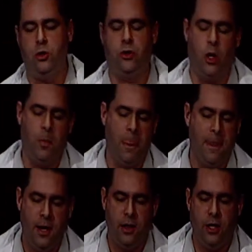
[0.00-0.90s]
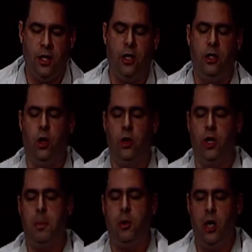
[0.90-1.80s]
So the
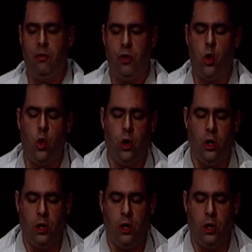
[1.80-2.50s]
upper level corner,